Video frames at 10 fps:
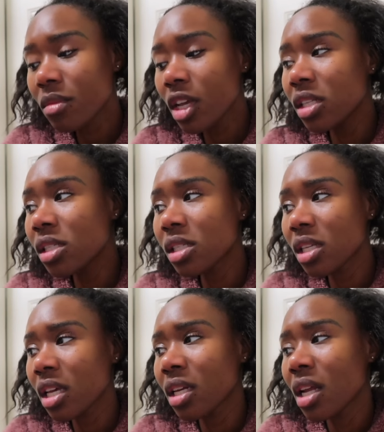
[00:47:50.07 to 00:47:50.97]
and
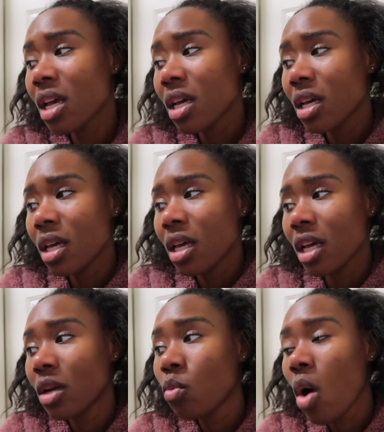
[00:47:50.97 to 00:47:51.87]
sit
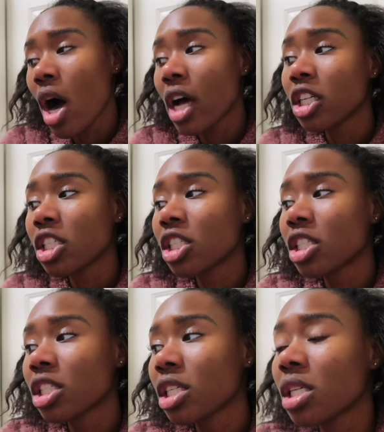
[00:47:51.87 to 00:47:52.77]
and
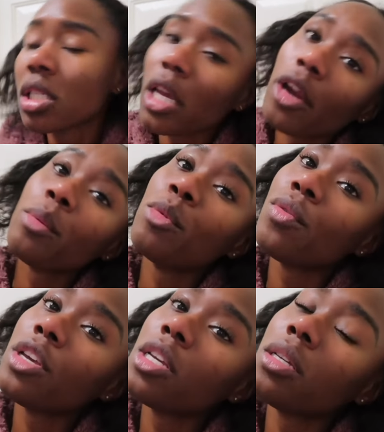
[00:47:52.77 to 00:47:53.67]
watch a scary
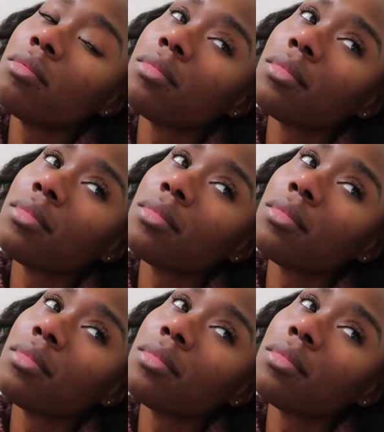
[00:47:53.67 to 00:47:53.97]
movie.